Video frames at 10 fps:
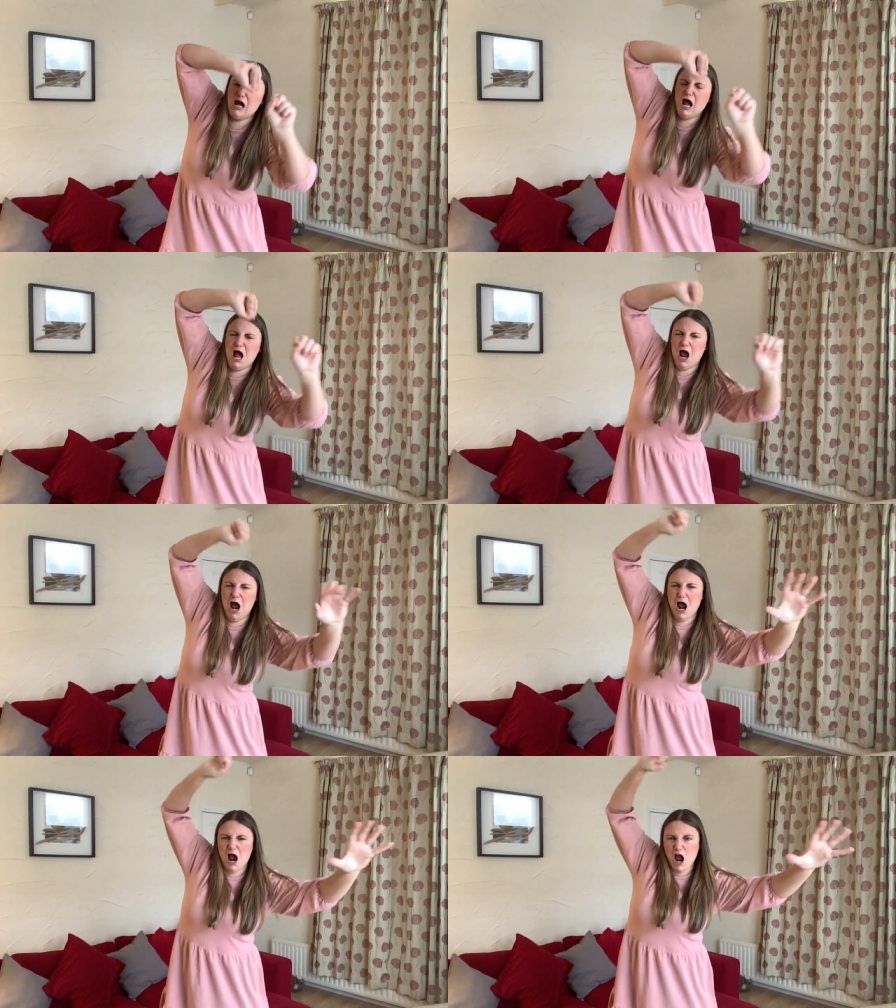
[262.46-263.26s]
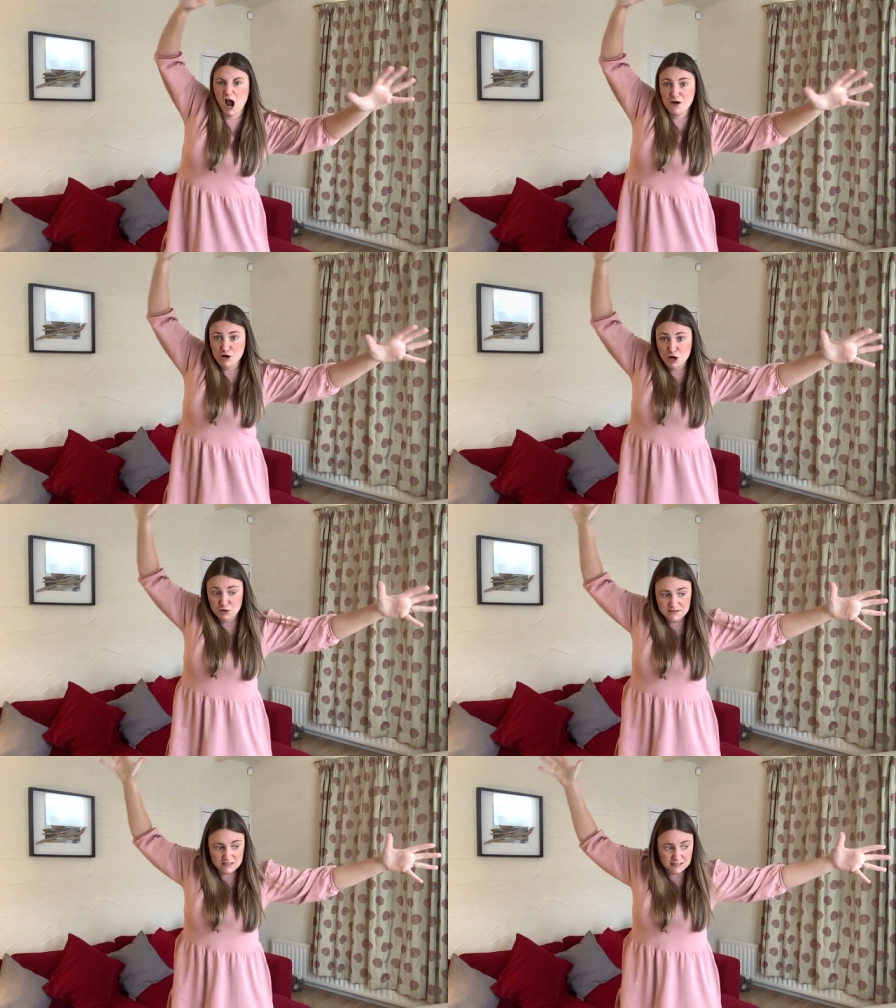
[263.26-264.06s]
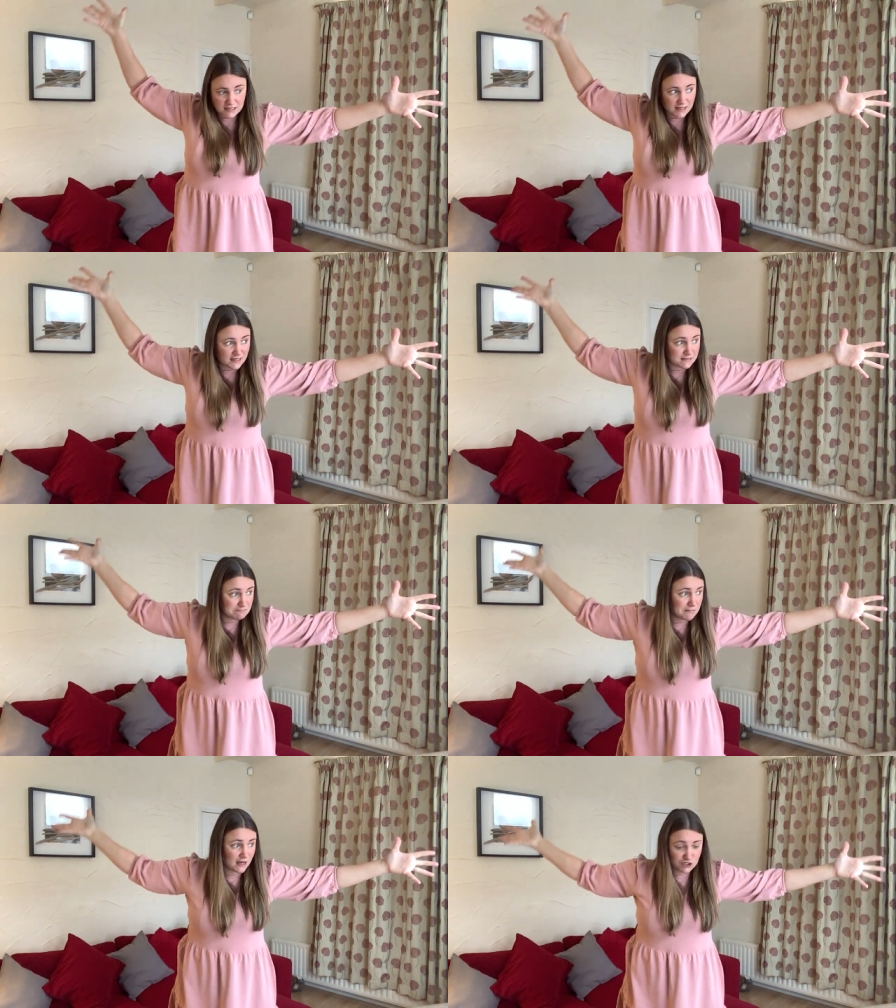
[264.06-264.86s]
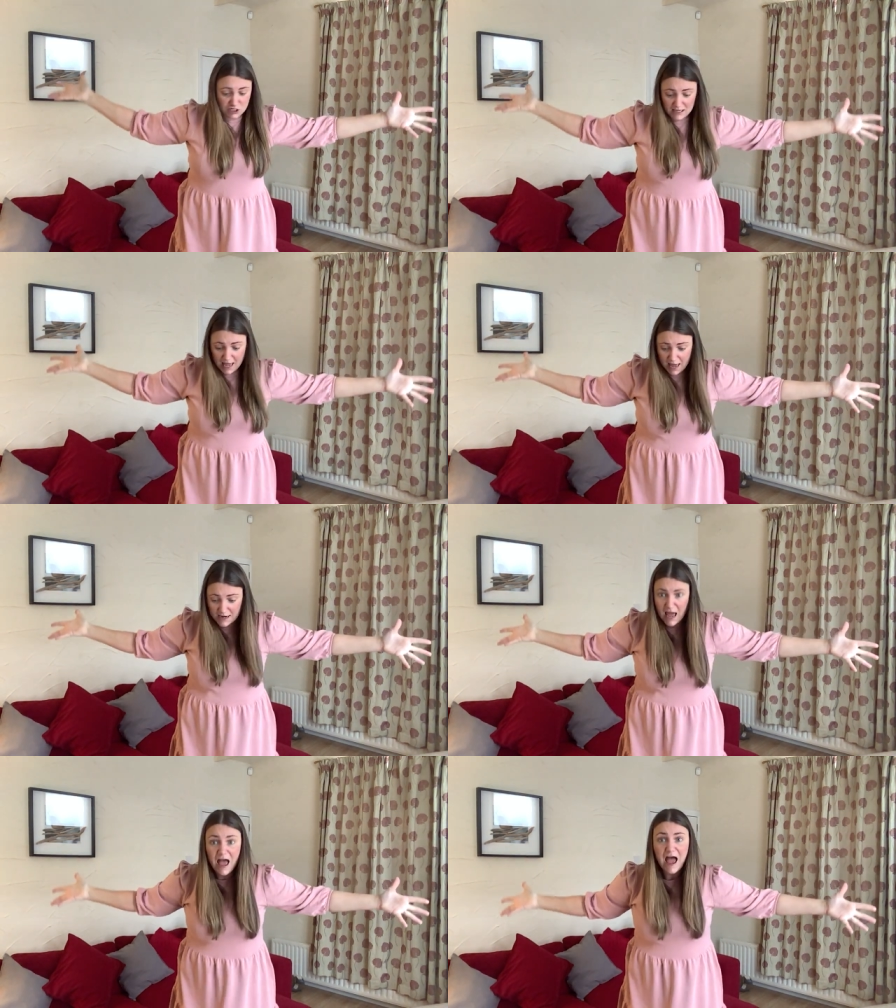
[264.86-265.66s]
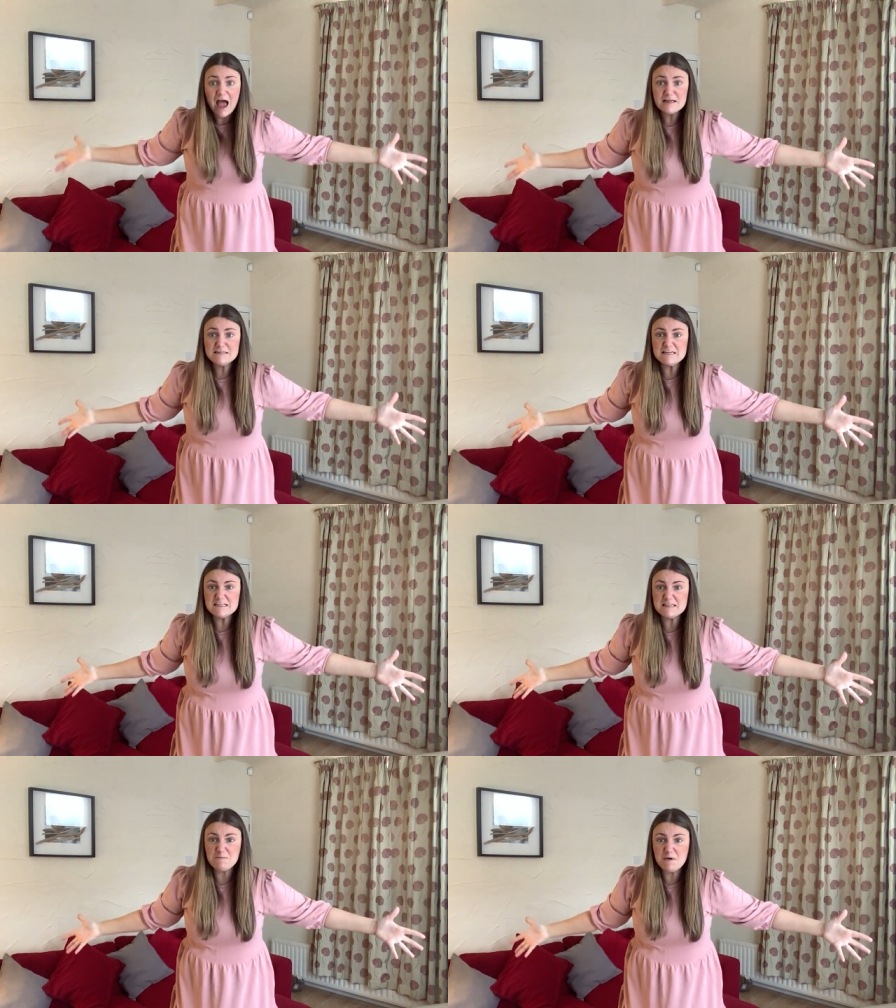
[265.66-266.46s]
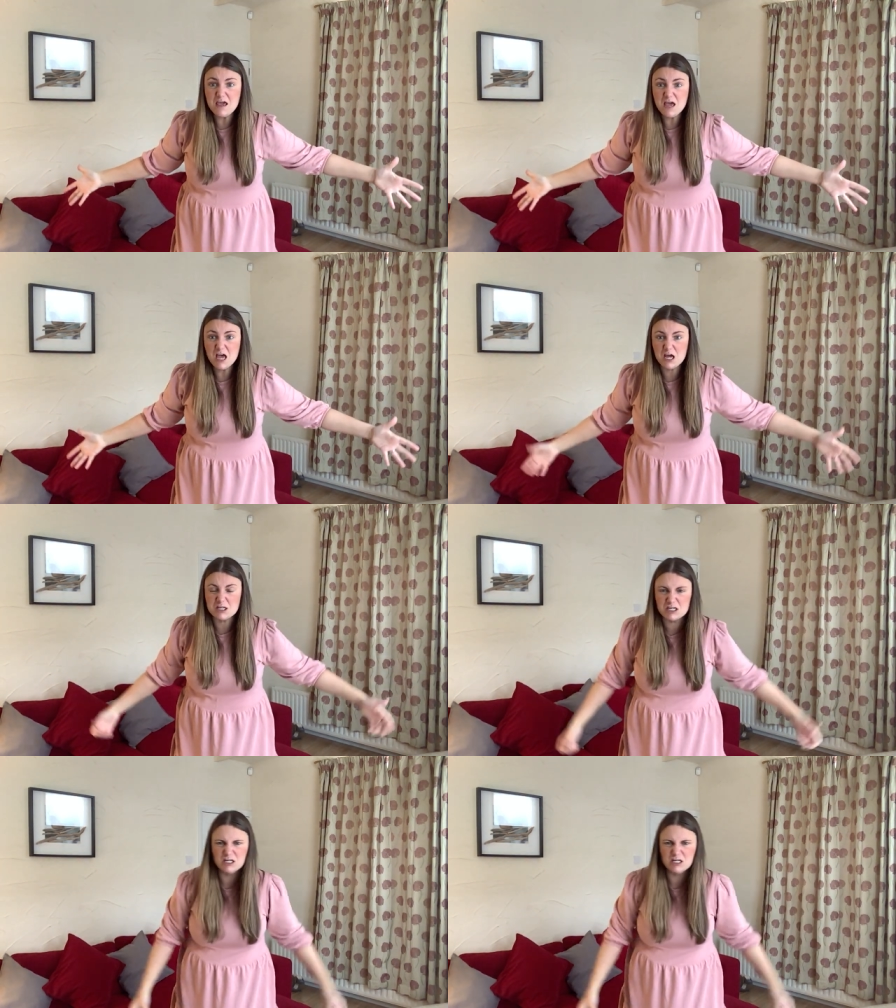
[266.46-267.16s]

and noticed that his magic hen had disappeared.